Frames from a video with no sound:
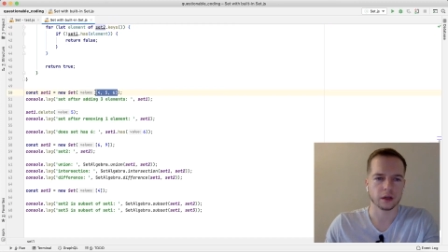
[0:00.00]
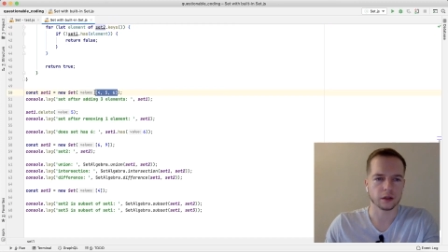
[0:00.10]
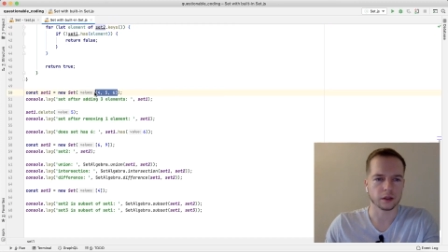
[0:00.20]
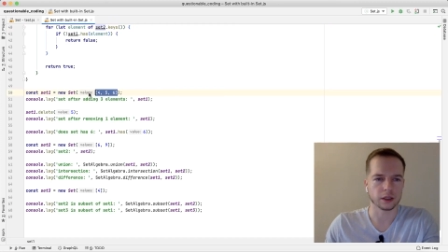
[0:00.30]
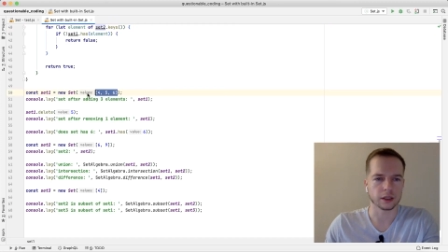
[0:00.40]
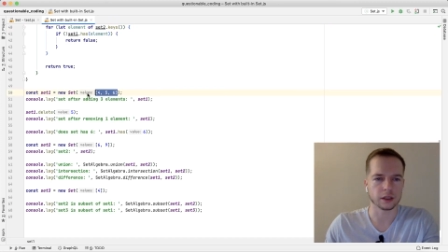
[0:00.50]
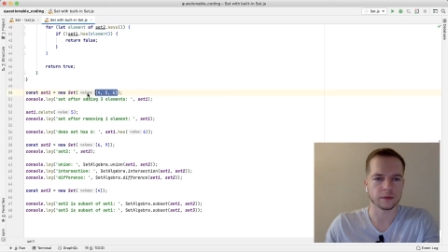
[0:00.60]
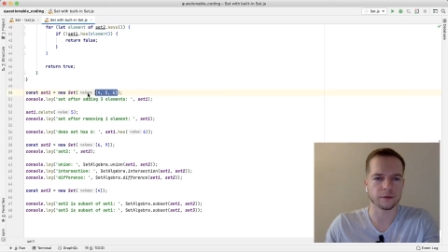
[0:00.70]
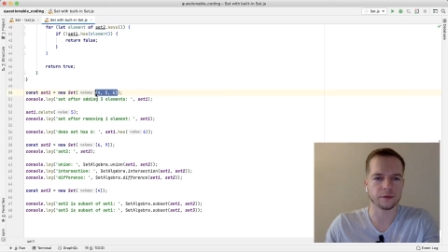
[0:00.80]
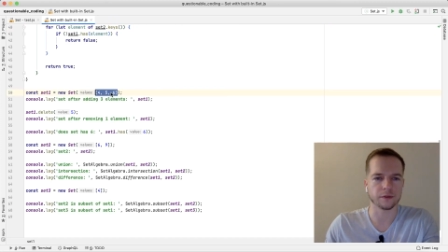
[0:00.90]
a
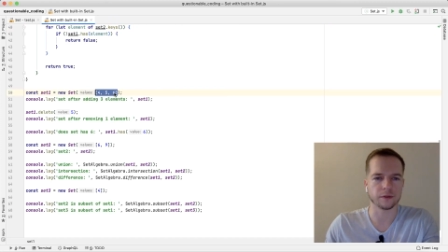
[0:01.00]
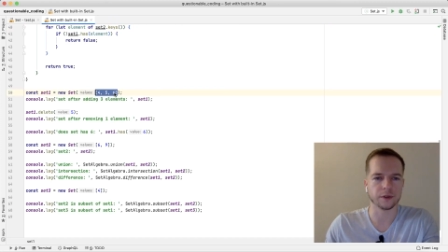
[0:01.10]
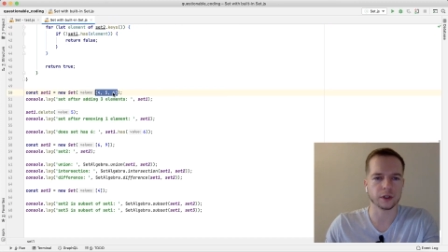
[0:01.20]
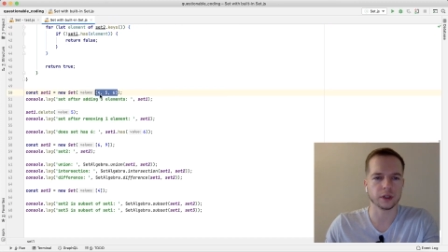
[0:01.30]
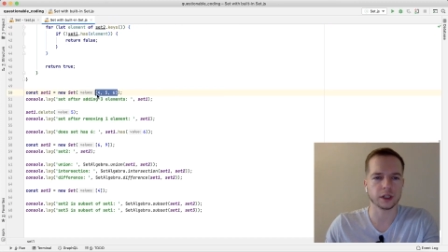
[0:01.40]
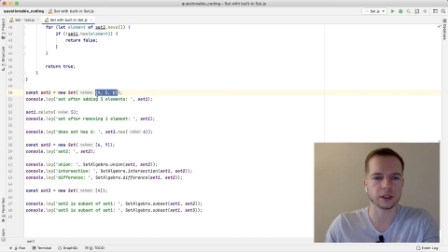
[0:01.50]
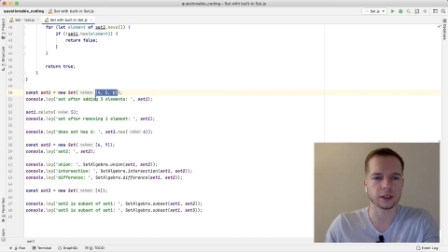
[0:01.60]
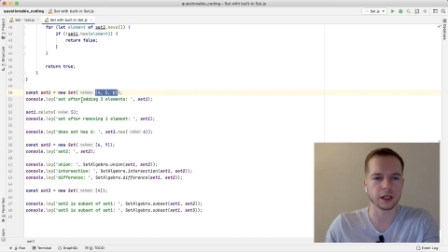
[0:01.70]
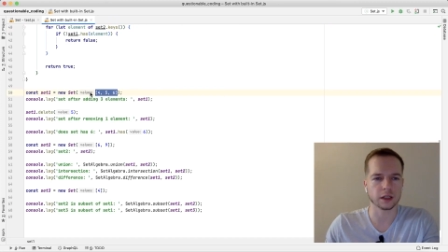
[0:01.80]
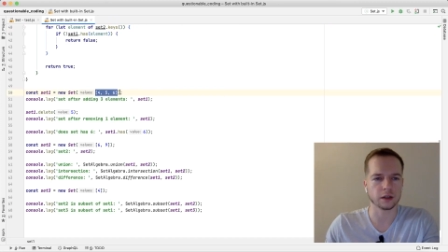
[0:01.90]
filled-in
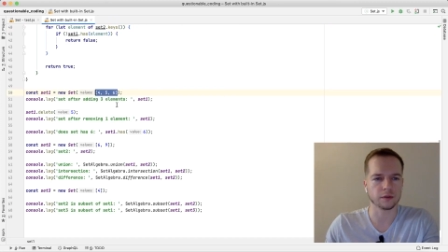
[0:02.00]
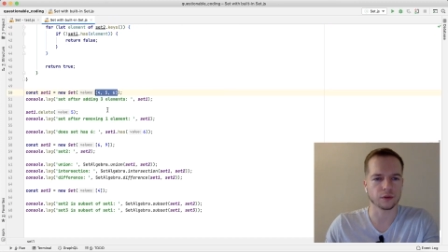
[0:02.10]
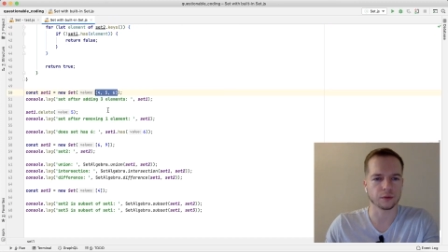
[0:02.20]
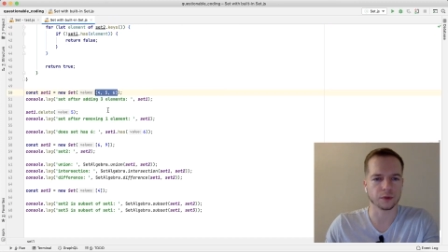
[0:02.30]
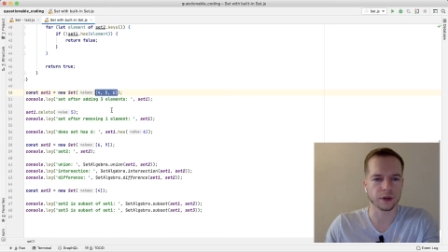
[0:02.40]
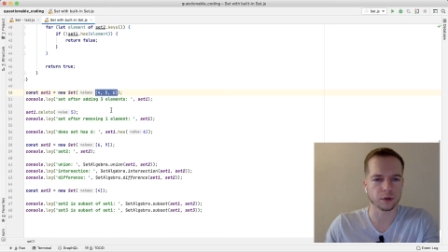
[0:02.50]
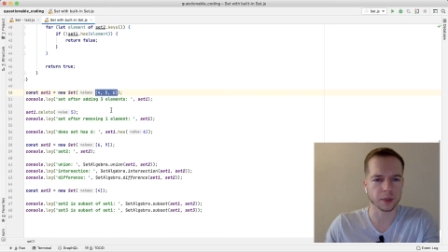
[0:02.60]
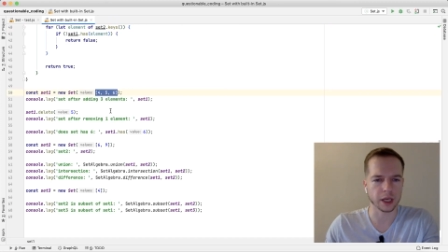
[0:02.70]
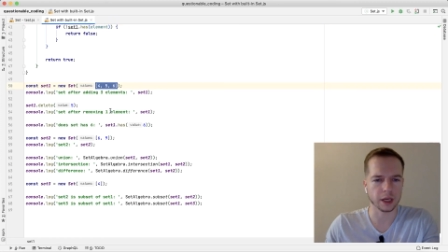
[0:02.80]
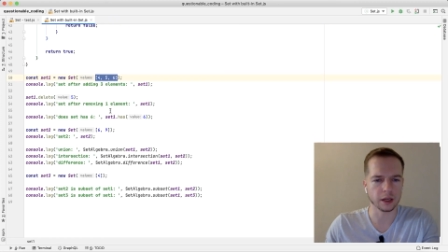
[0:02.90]
set from the very
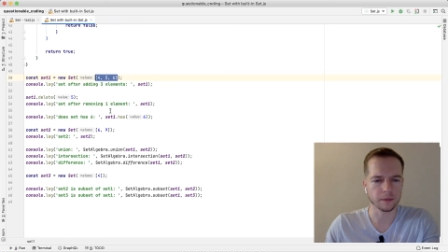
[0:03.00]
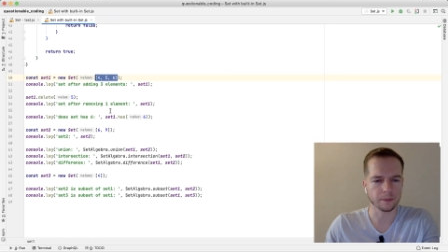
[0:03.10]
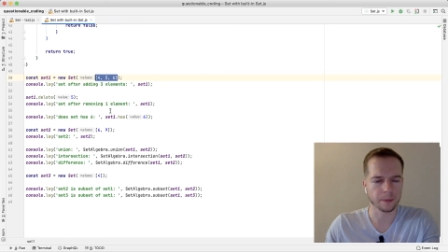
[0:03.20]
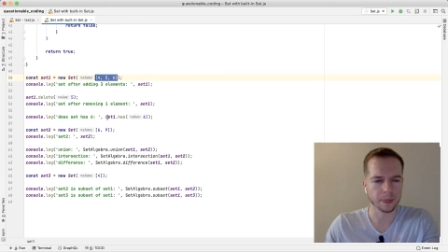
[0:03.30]
beginning.